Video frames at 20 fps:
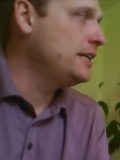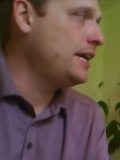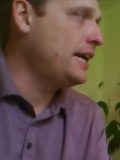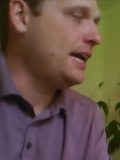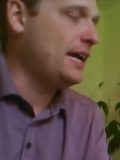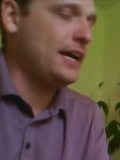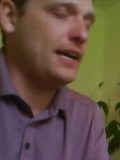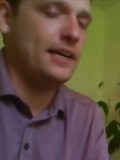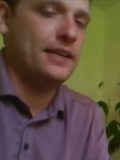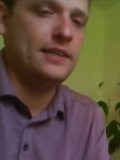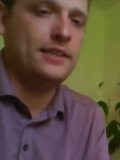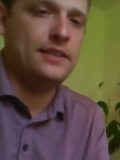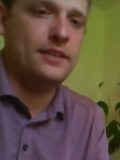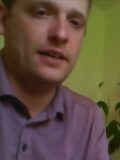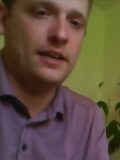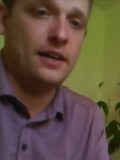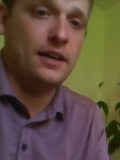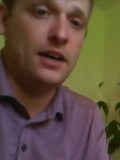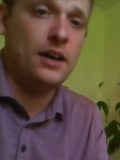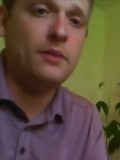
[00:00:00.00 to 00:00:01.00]
and
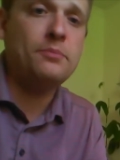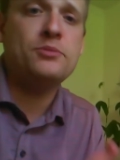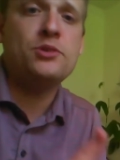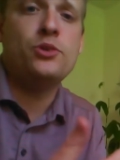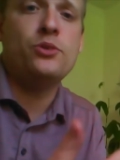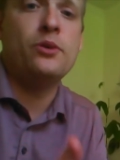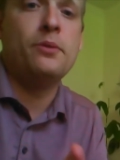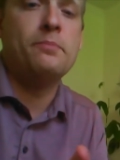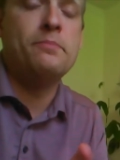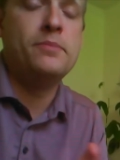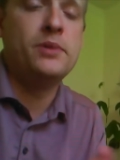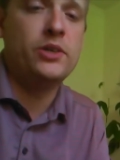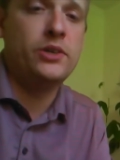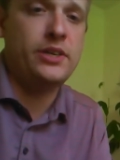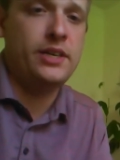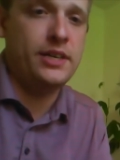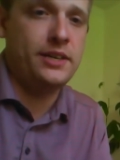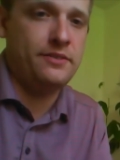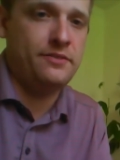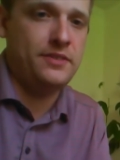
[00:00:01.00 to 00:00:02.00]
up to 1
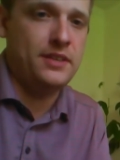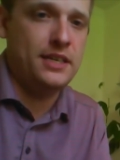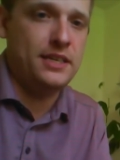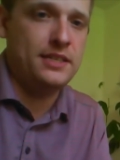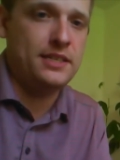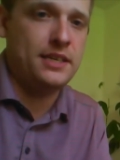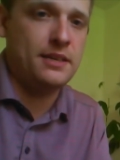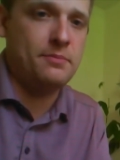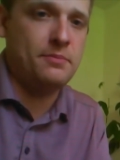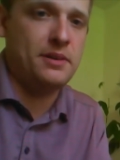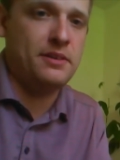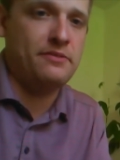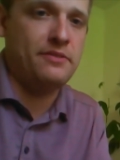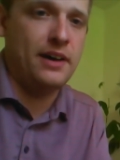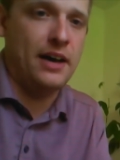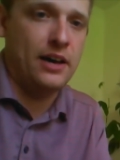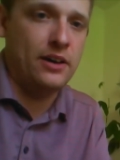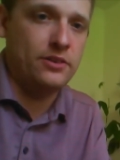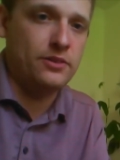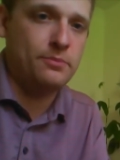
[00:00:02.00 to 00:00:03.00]
million of these can be
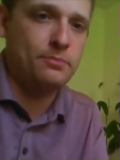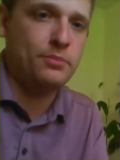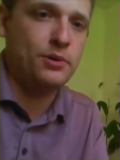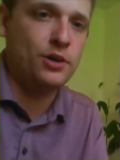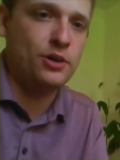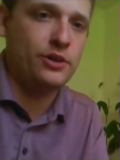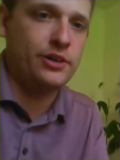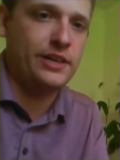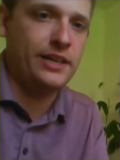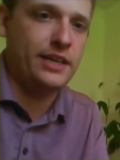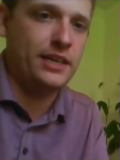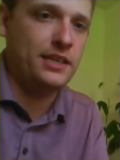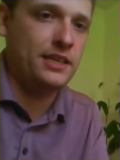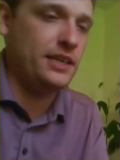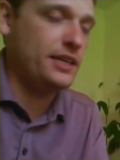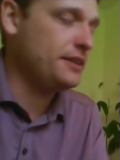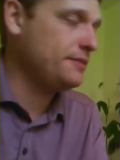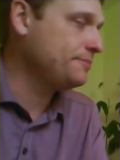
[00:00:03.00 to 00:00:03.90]
found per kidney.